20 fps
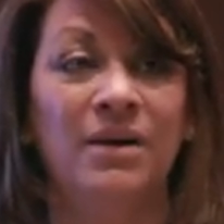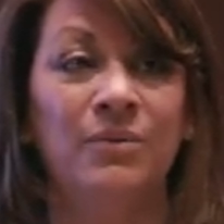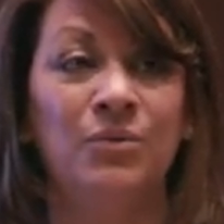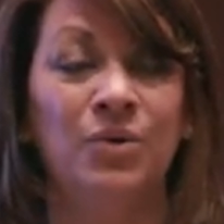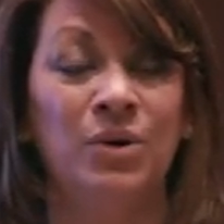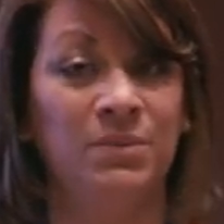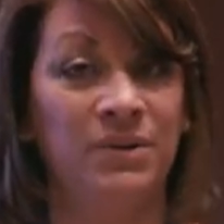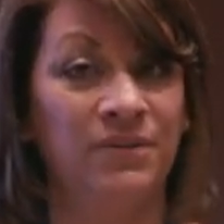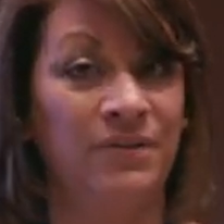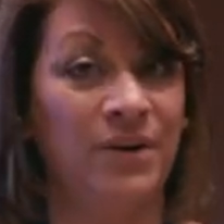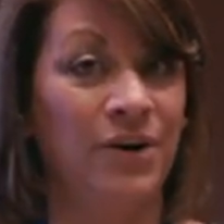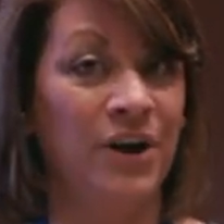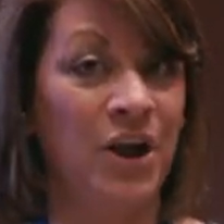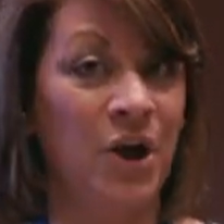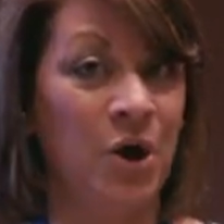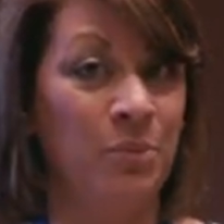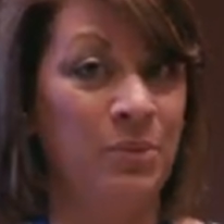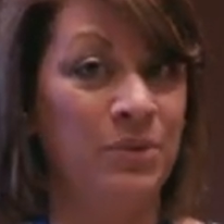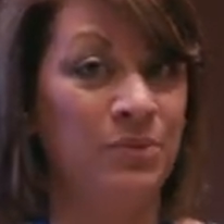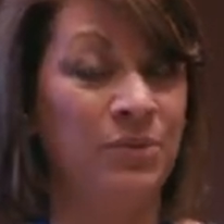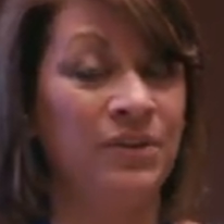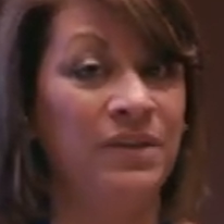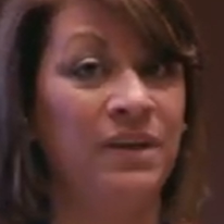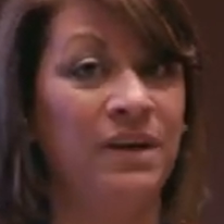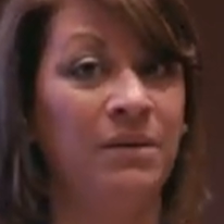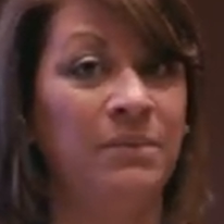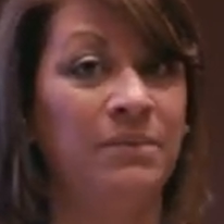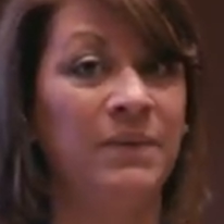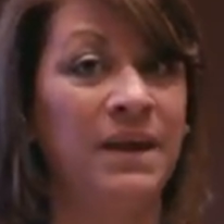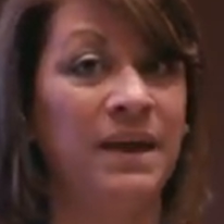We'll be very open with
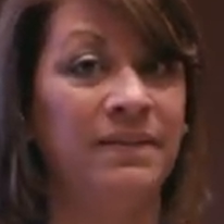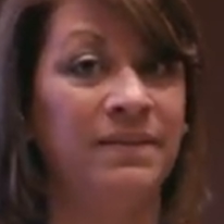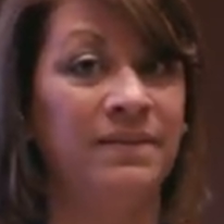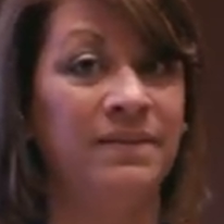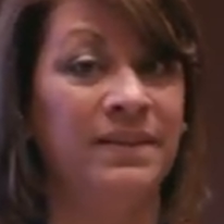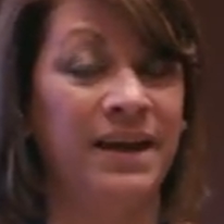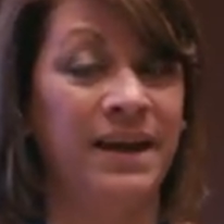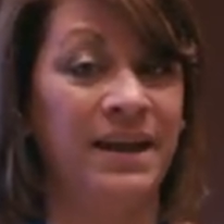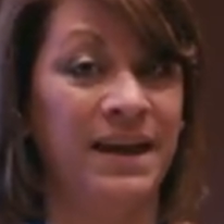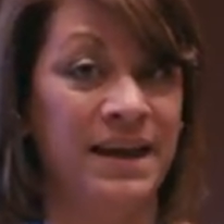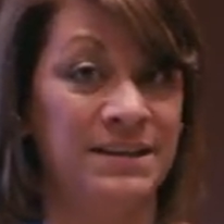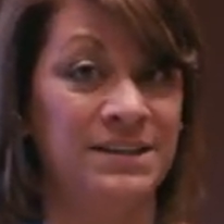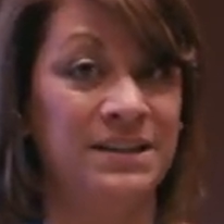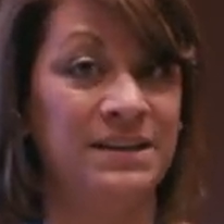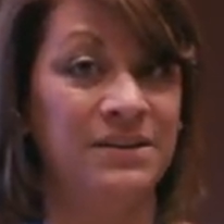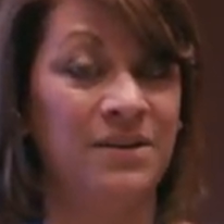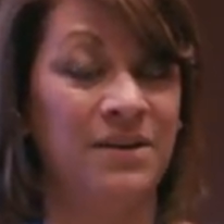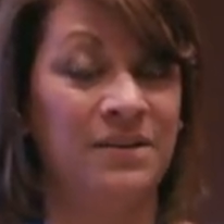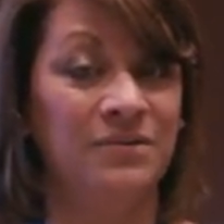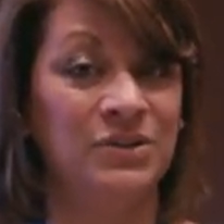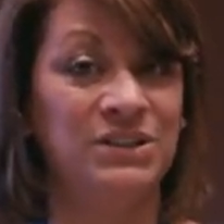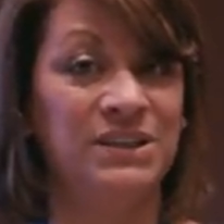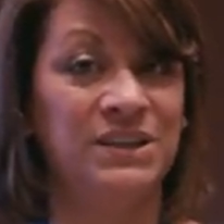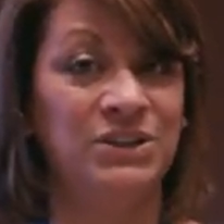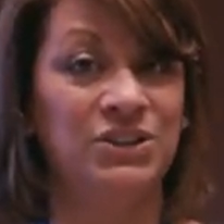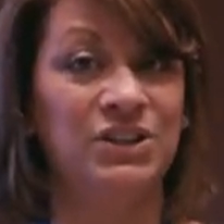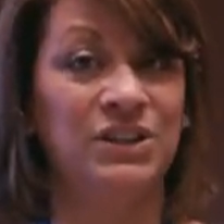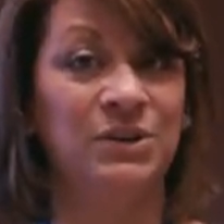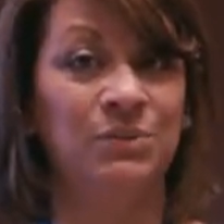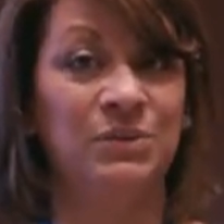them at the end of the
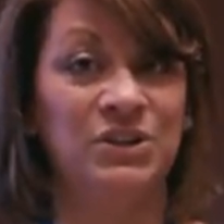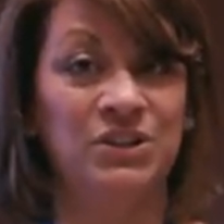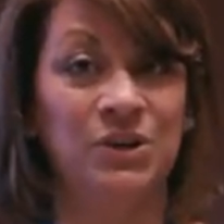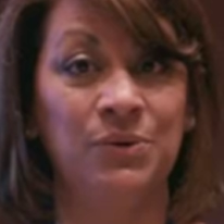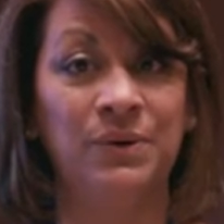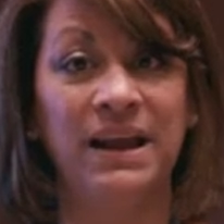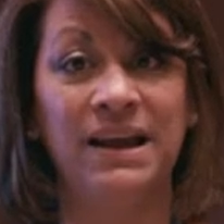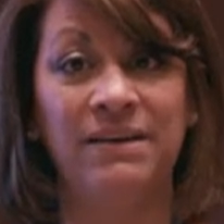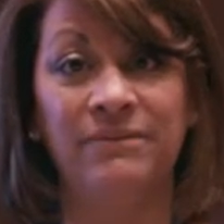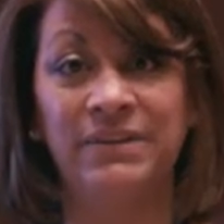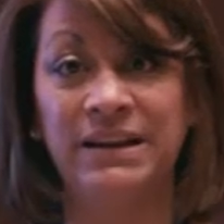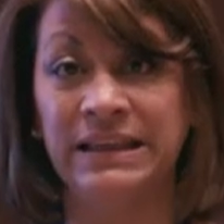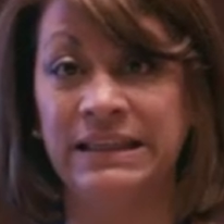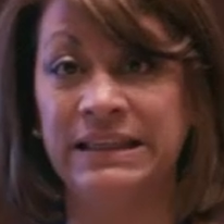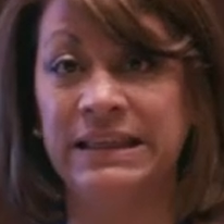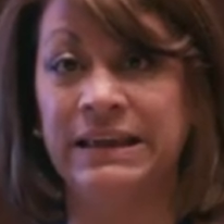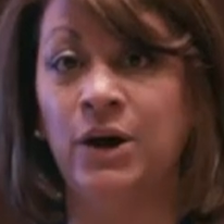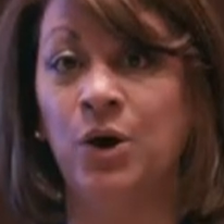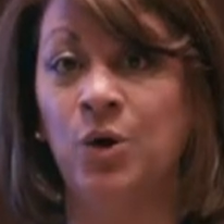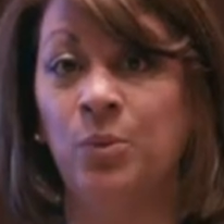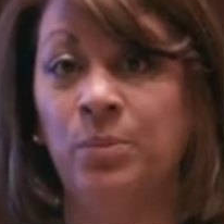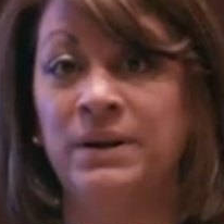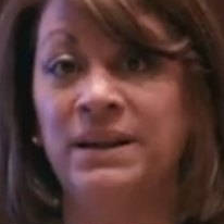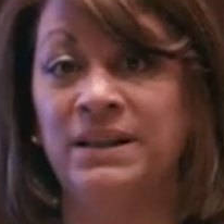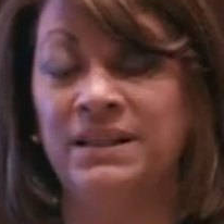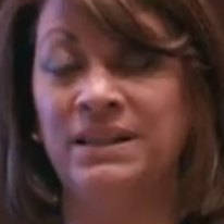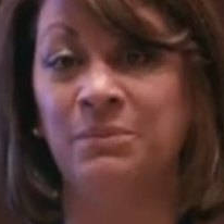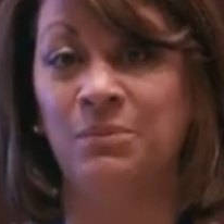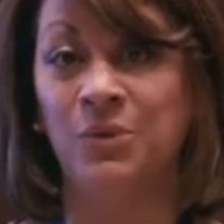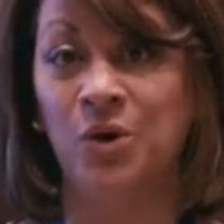conversation that we don't have anything open
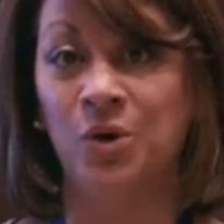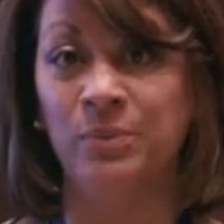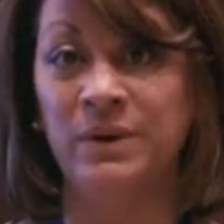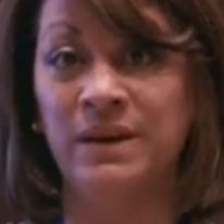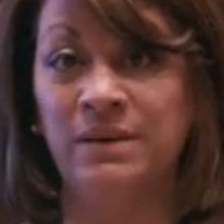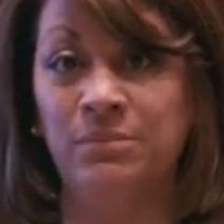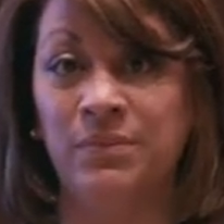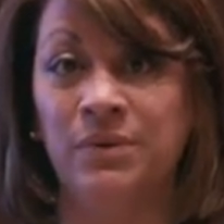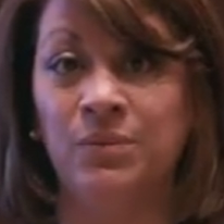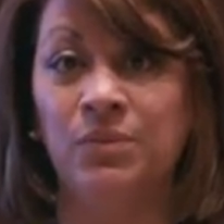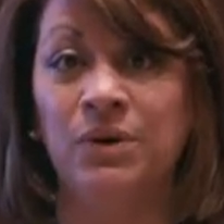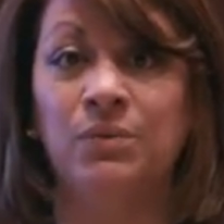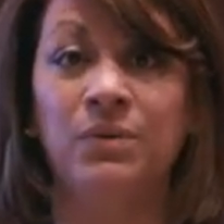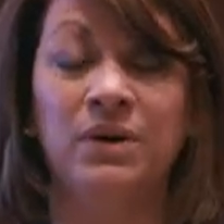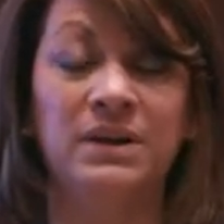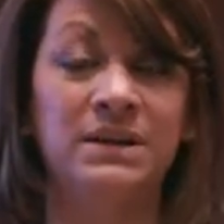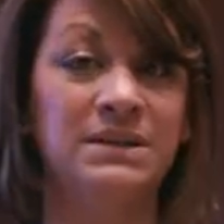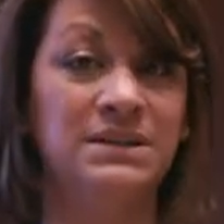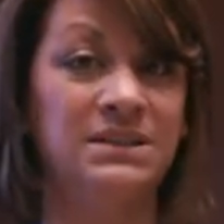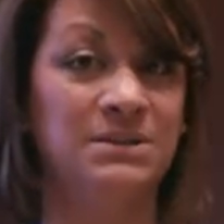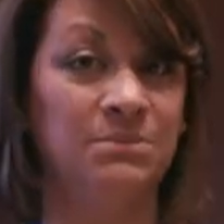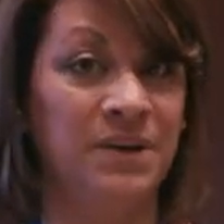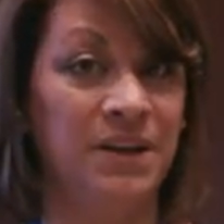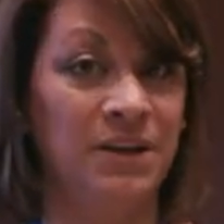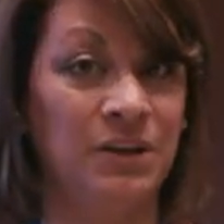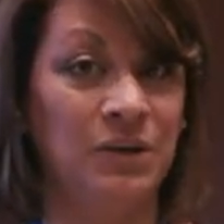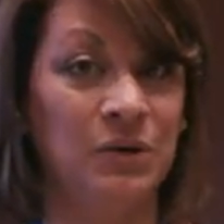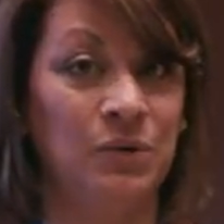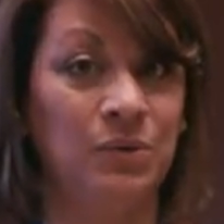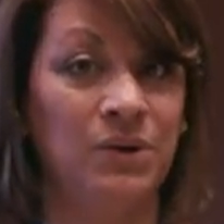at the moment, but we wanted to
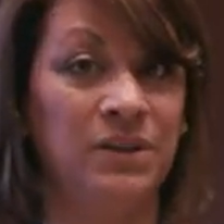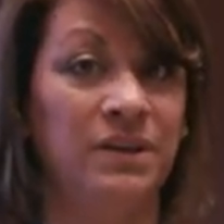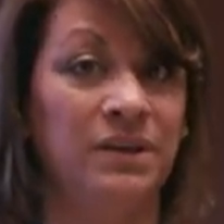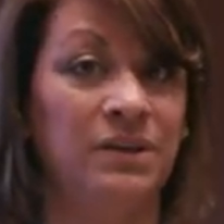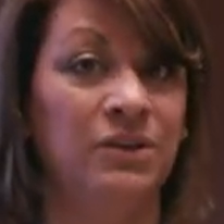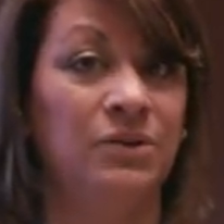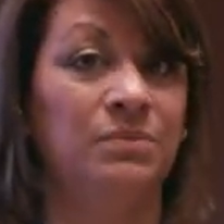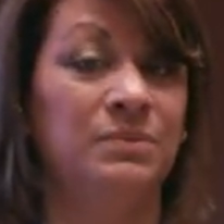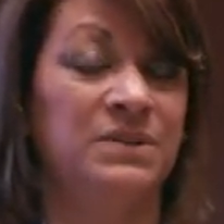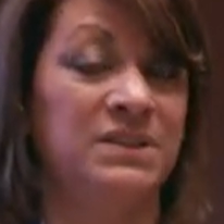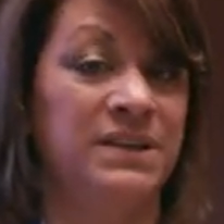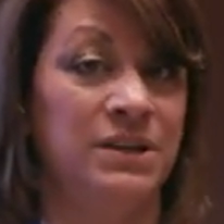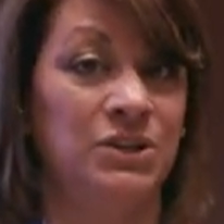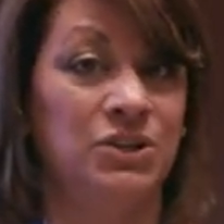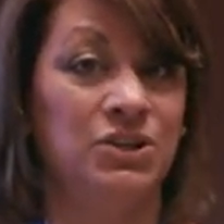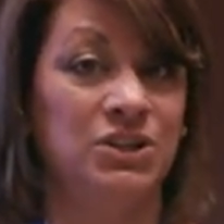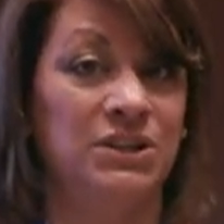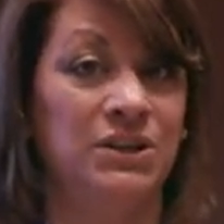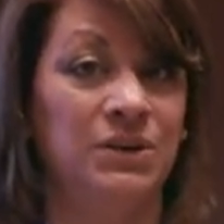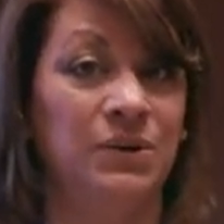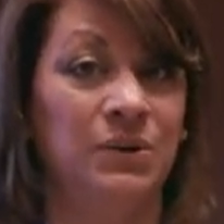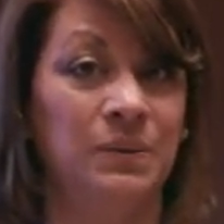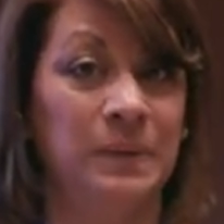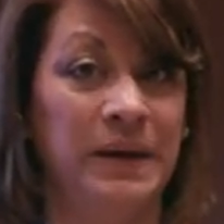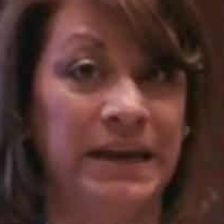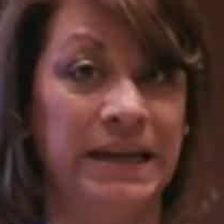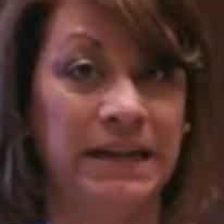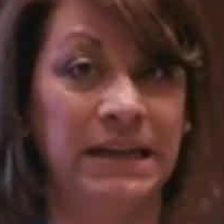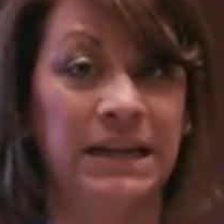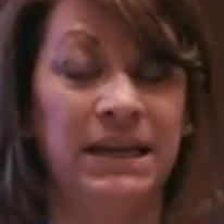meet you. We think you're potentially a
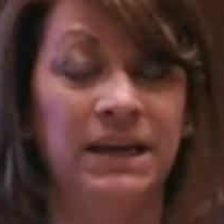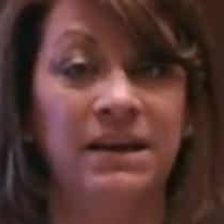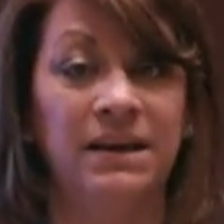great